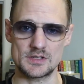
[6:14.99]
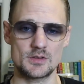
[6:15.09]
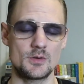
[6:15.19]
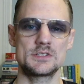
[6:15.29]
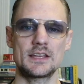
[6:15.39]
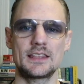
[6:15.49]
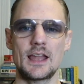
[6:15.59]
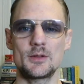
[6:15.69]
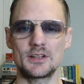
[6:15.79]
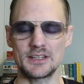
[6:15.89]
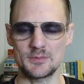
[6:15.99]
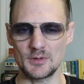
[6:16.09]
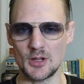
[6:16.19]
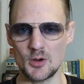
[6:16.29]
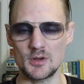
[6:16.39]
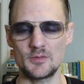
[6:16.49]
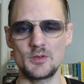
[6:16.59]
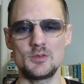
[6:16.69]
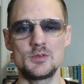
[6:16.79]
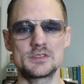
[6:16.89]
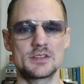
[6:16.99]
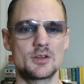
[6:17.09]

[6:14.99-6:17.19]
So check that out in the link below. If you use the